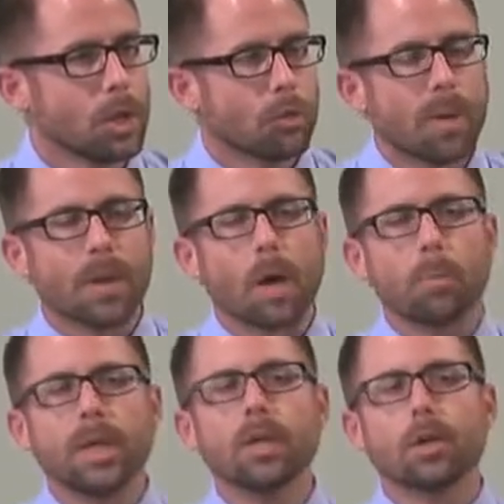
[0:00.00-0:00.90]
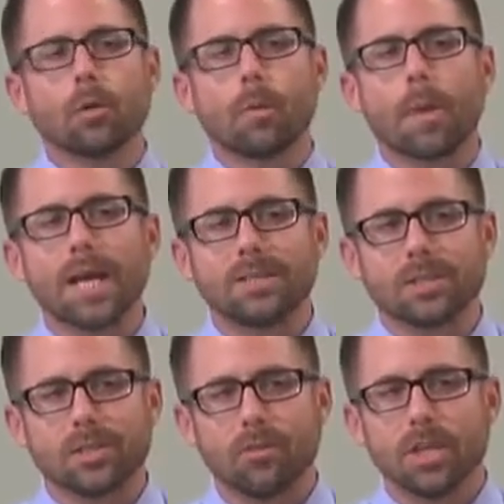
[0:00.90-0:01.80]
You remember how Peter reminds
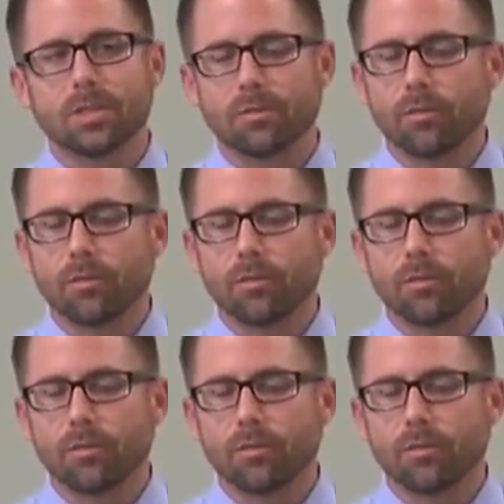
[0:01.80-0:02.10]
us of this in